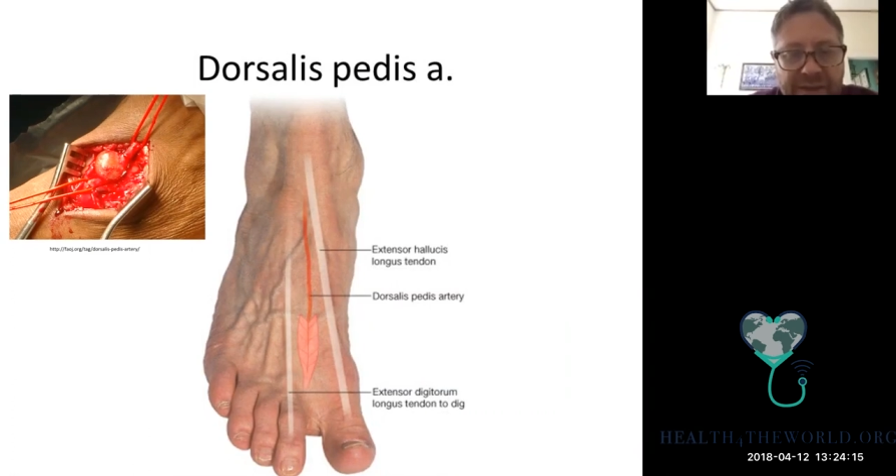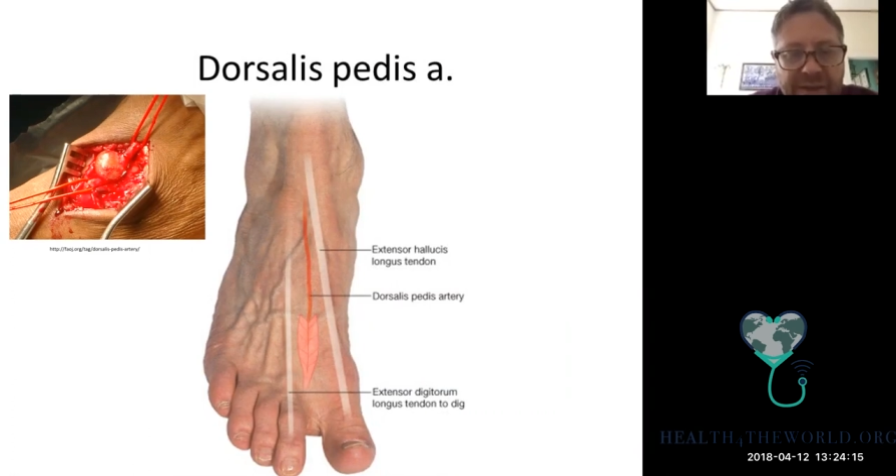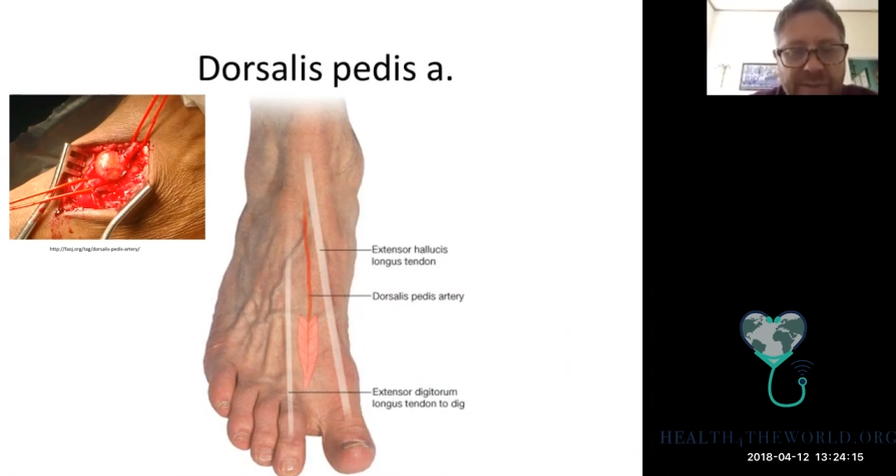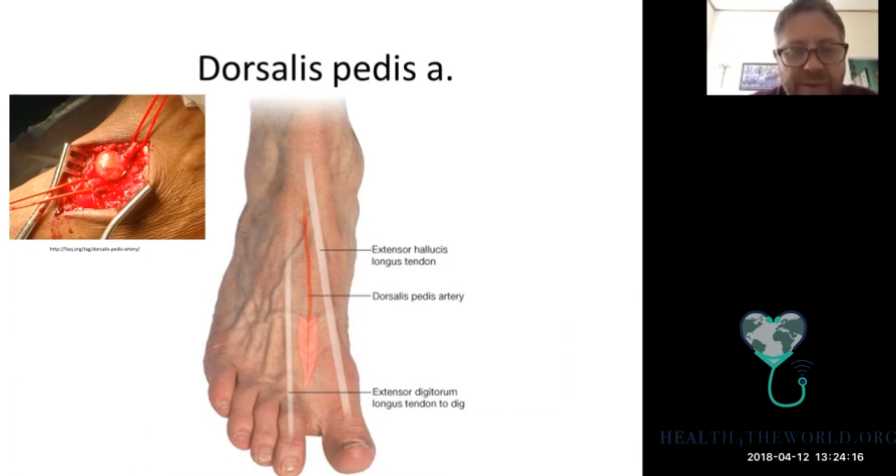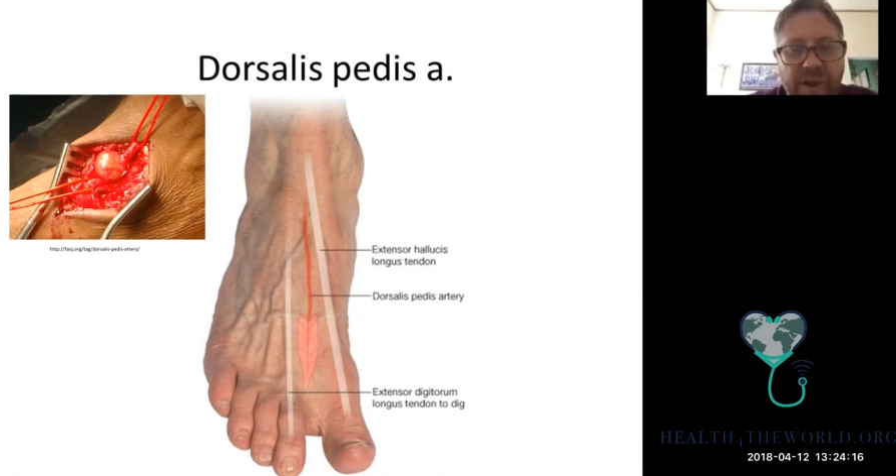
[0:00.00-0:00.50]

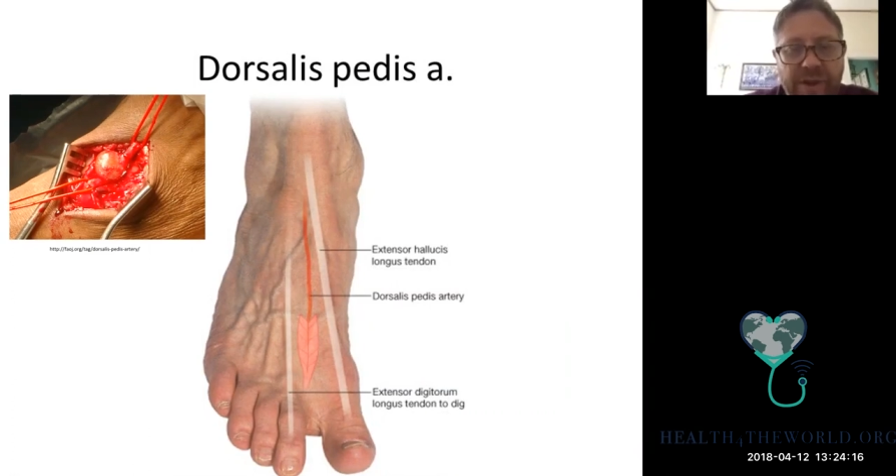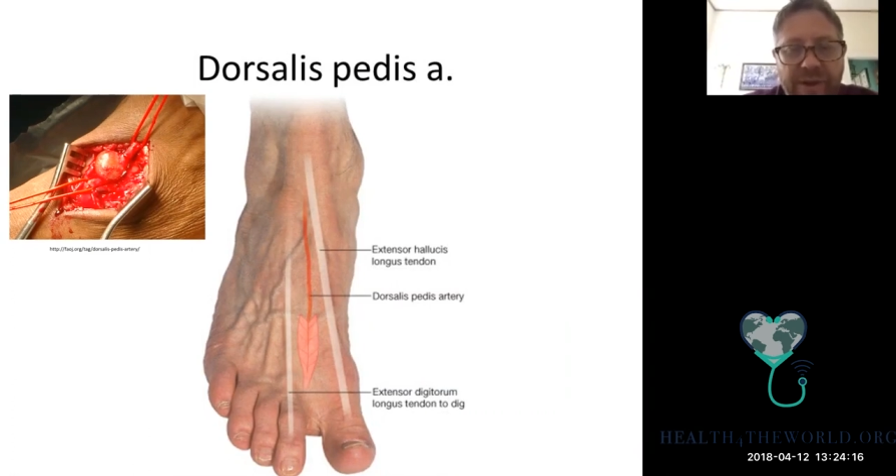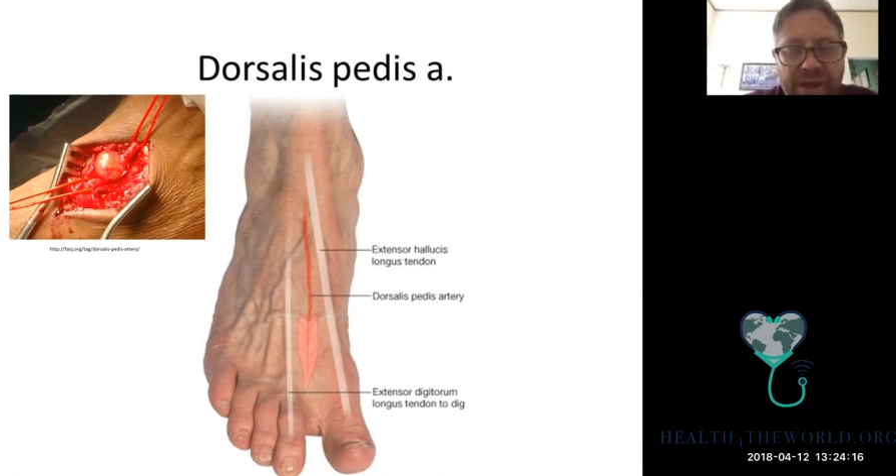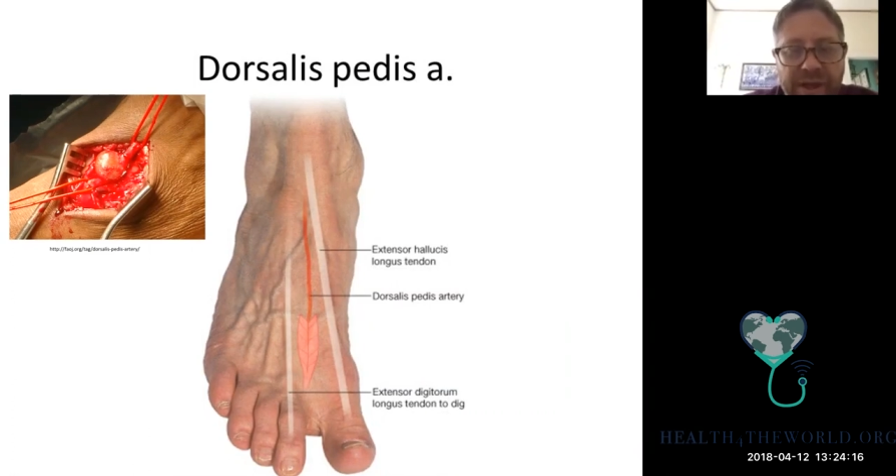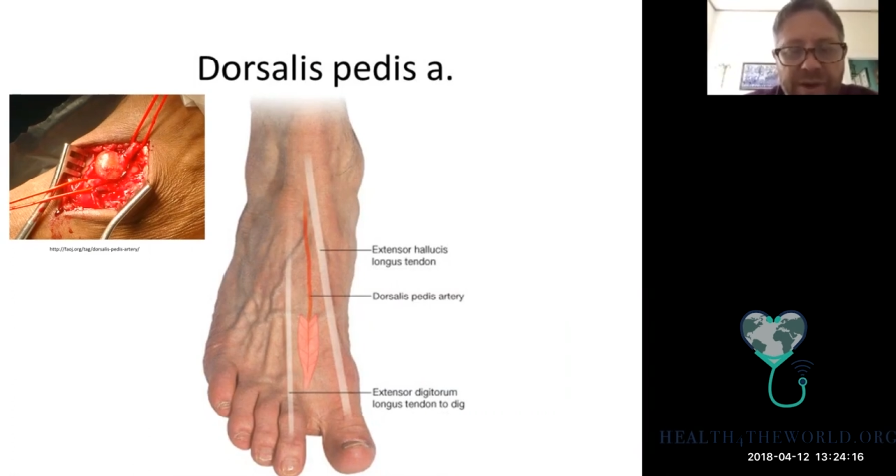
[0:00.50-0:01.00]
tibial
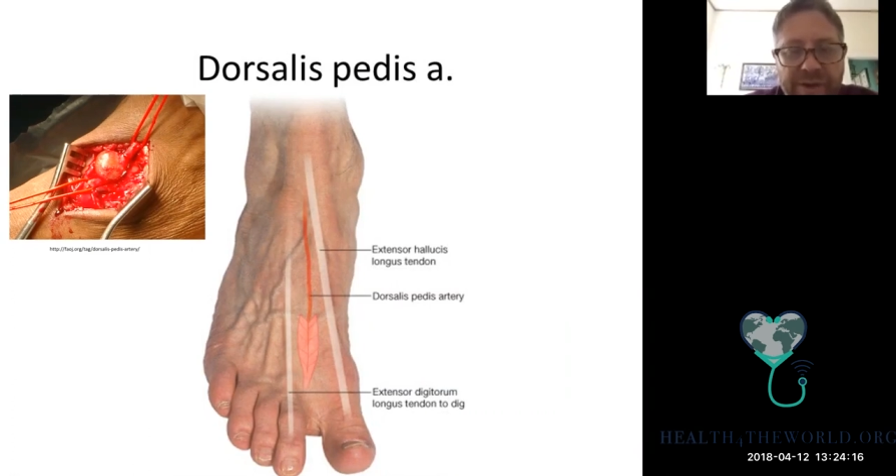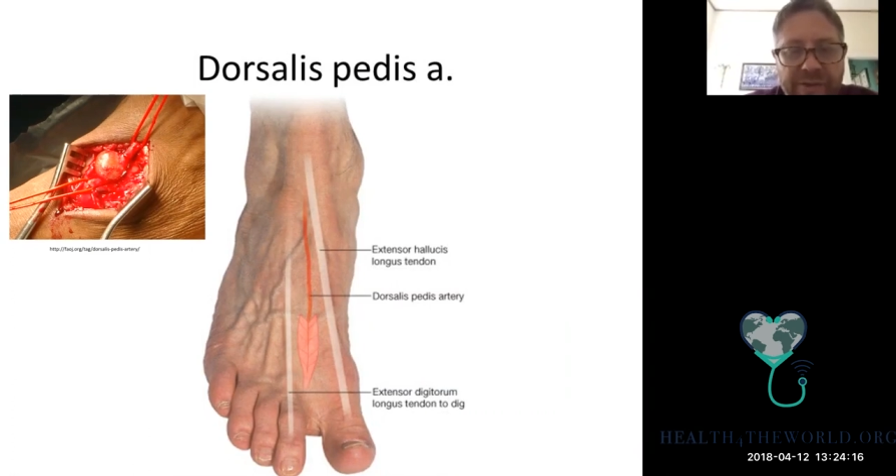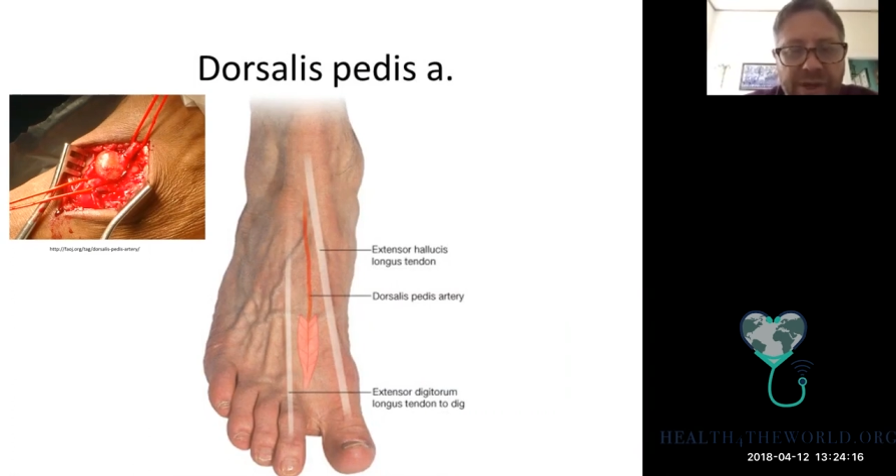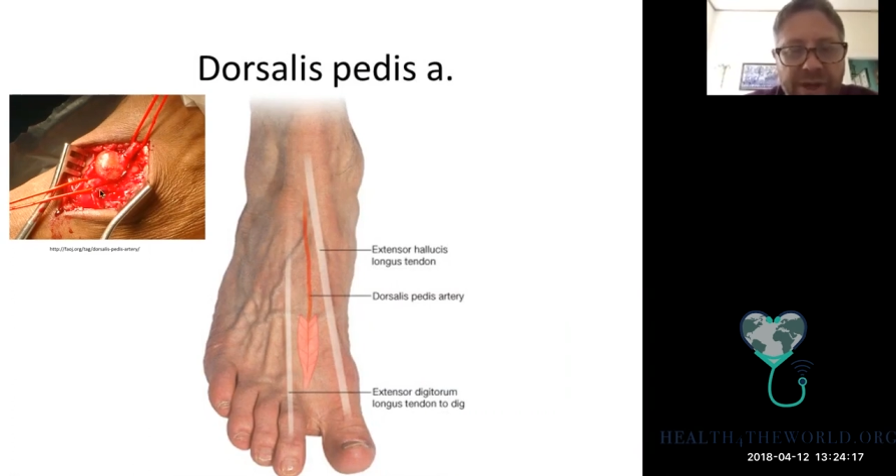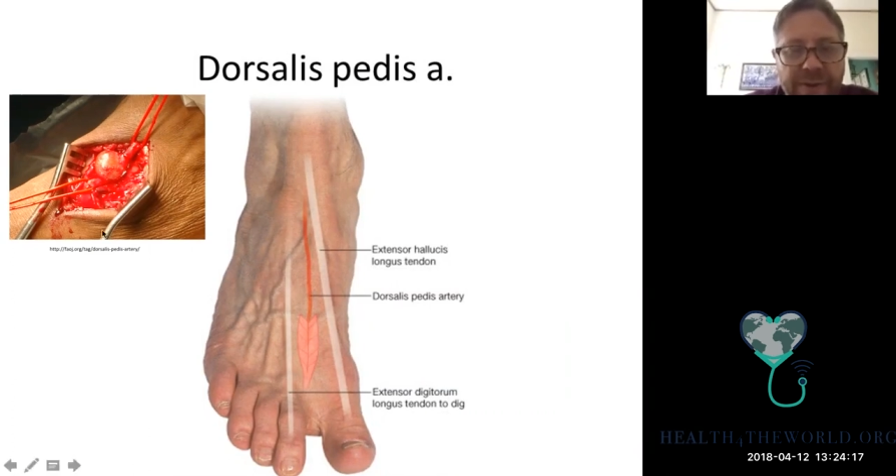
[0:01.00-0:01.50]
artery. Here it is
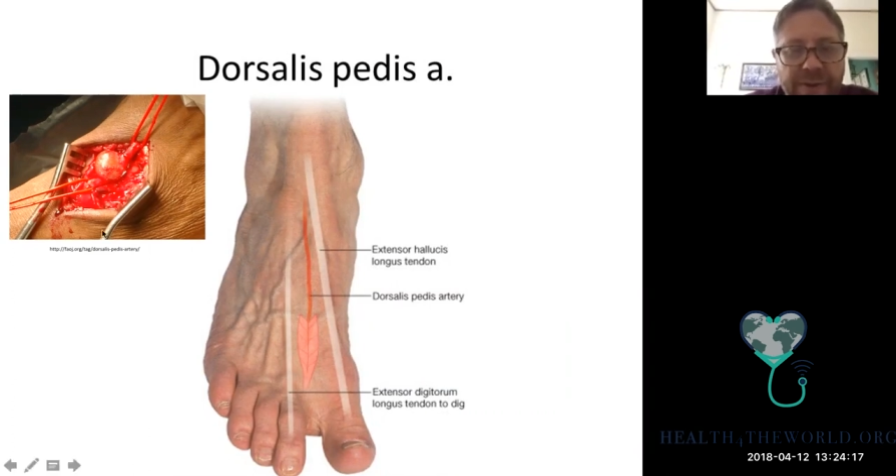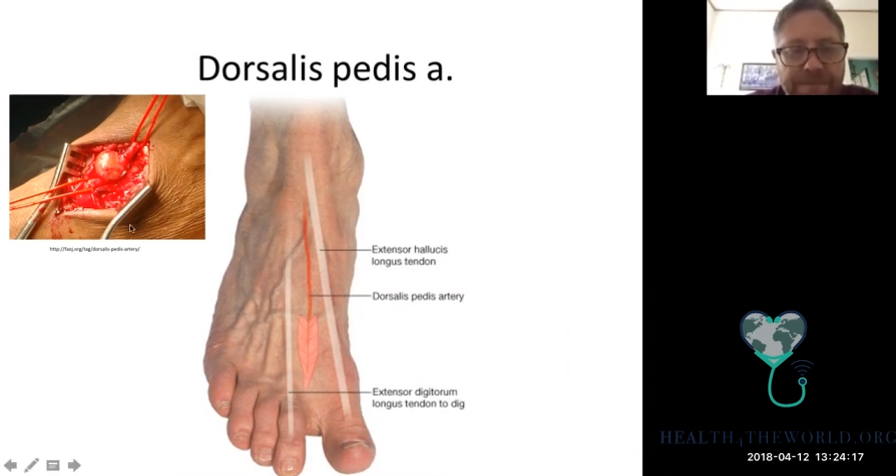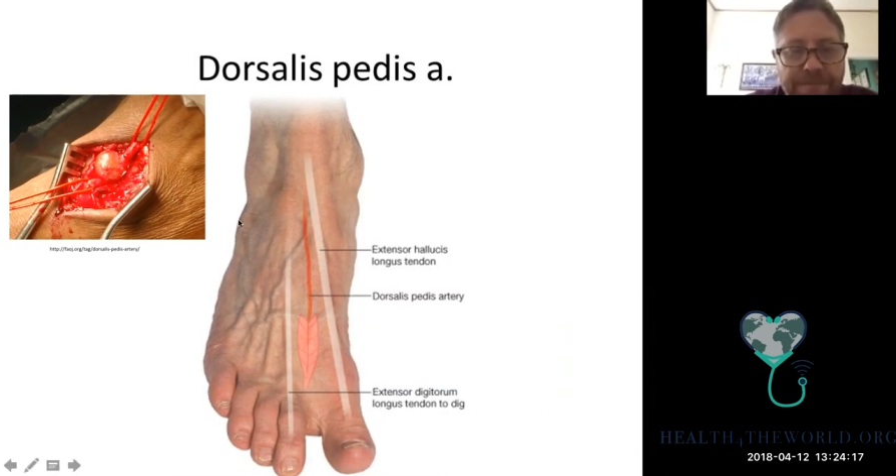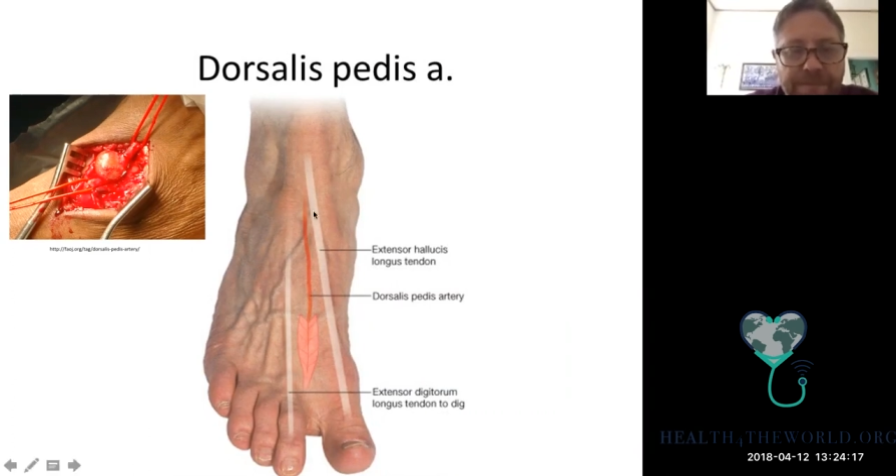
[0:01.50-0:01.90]
right here.